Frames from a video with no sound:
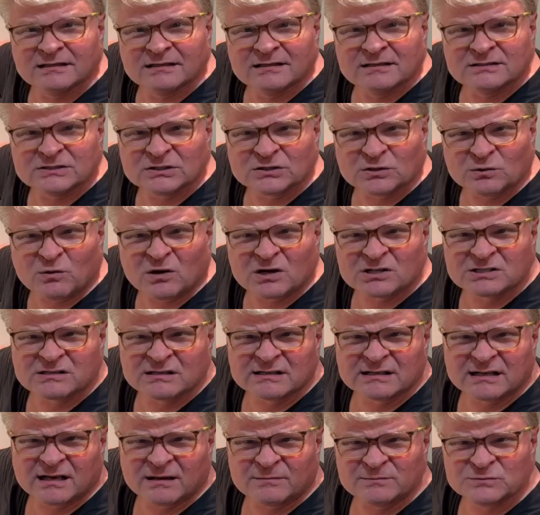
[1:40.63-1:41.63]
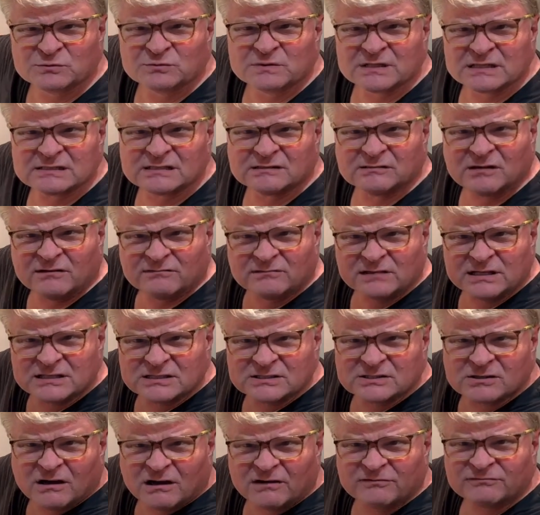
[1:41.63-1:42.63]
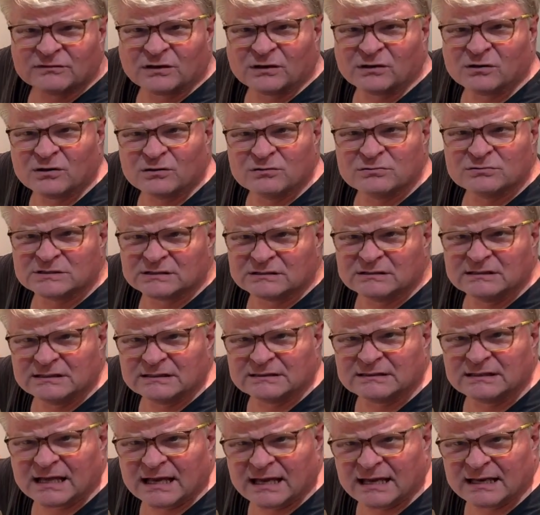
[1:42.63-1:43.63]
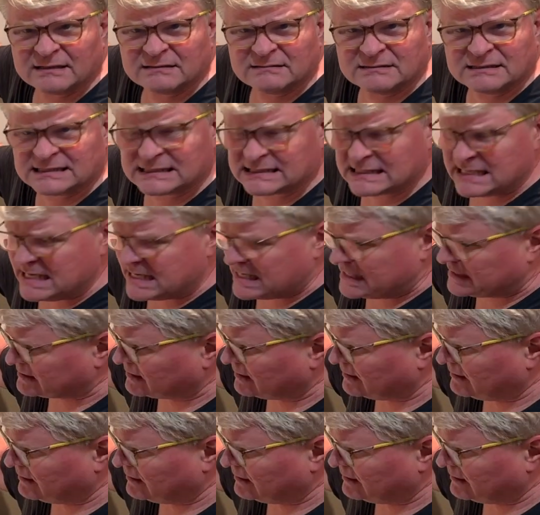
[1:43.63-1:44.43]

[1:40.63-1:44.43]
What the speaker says: So the washlet comes with this lovely soft close lid and seat,